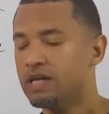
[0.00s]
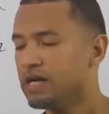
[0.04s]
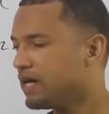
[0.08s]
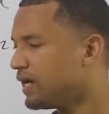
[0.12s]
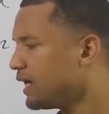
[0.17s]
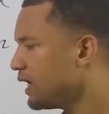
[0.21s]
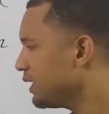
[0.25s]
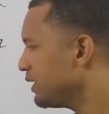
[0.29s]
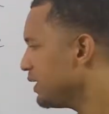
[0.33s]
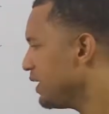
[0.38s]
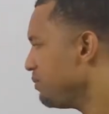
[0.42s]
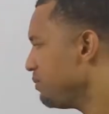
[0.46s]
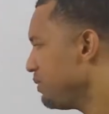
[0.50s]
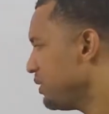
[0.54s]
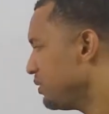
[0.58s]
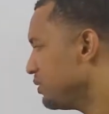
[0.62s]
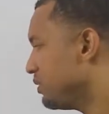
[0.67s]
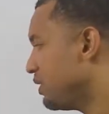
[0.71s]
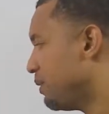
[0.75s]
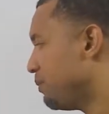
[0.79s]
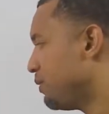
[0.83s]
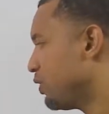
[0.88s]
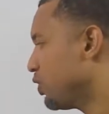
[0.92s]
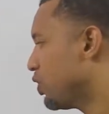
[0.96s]
Let
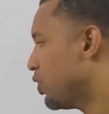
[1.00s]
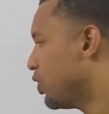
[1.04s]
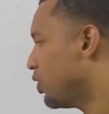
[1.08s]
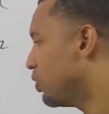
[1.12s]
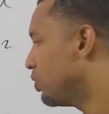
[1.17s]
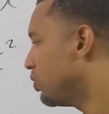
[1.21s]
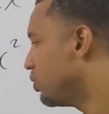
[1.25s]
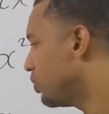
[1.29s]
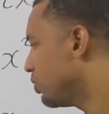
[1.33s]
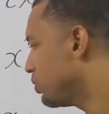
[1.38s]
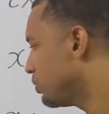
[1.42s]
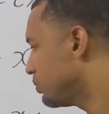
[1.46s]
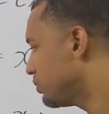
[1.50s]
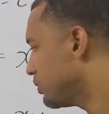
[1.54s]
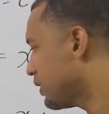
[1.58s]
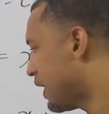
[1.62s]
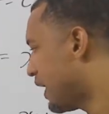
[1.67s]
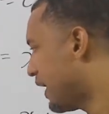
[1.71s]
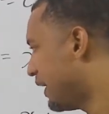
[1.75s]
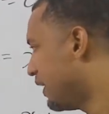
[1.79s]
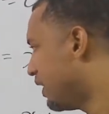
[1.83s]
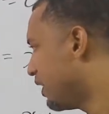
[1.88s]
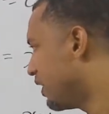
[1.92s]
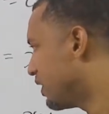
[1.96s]
me go
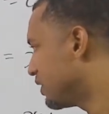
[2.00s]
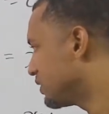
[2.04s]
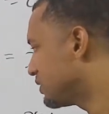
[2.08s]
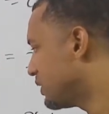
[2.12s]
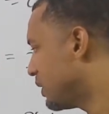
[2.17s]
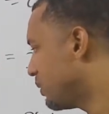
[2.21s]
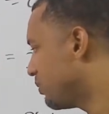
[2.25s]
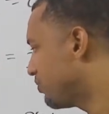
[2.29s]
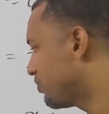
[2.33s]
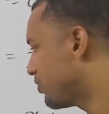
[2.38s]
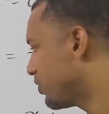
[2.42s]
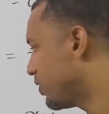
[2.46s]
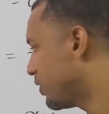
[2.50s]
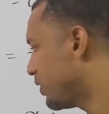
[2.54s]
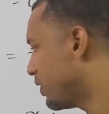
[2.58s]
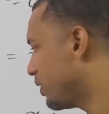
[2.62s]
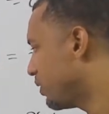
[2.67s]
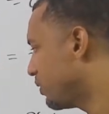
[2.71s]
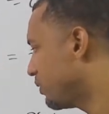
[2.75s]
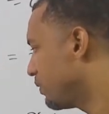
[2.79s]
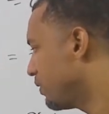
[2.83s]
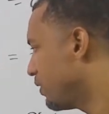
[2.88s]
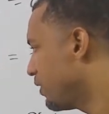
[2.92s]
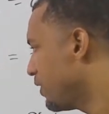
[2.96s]
another step further.